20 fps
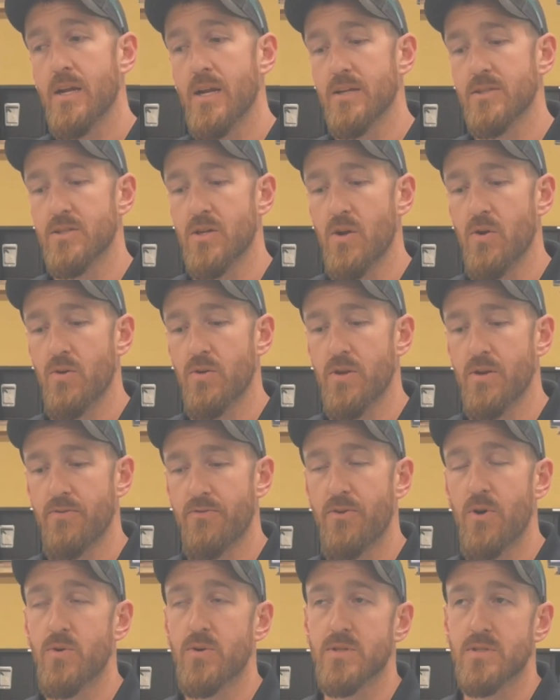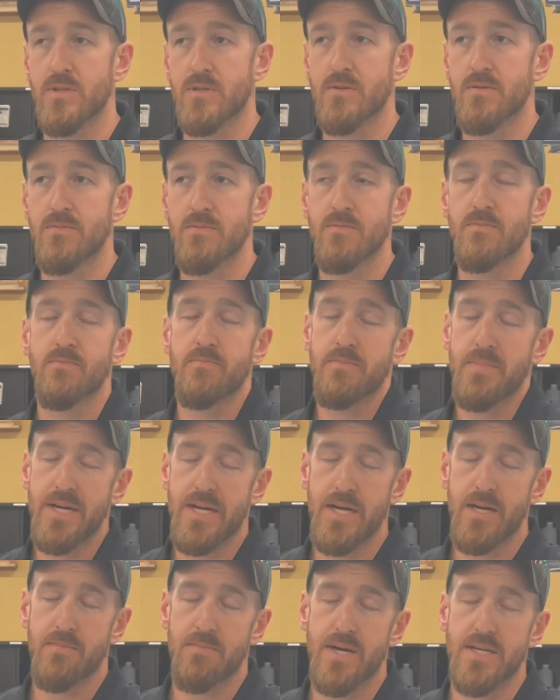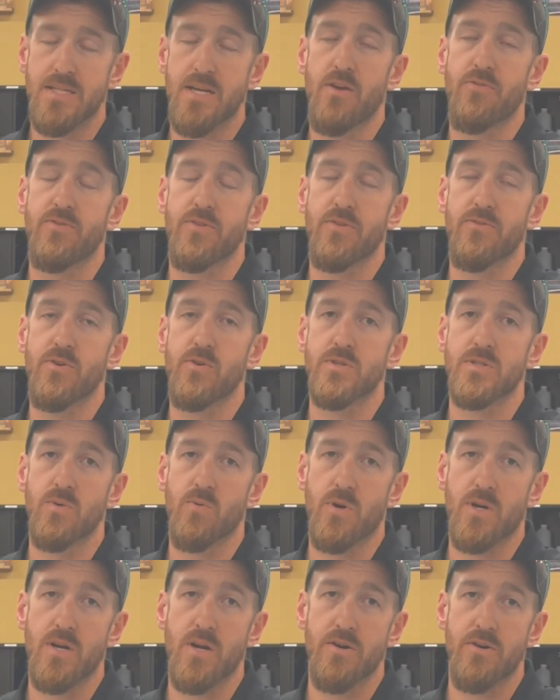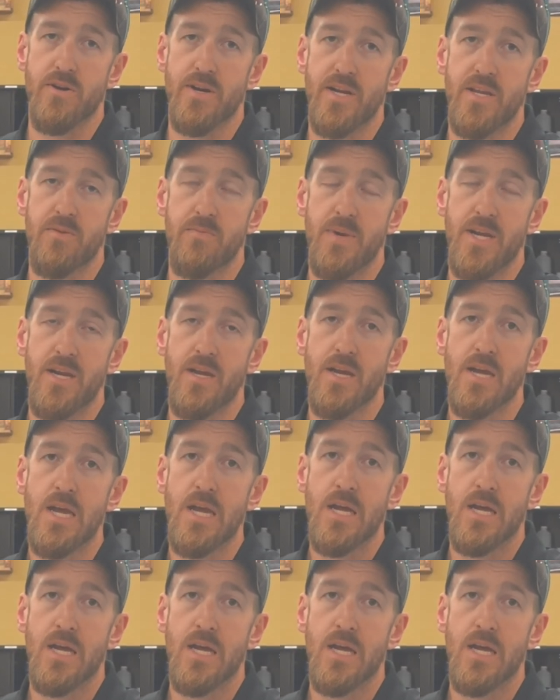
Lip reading: And so the folks, myself and the folks that work underneath me,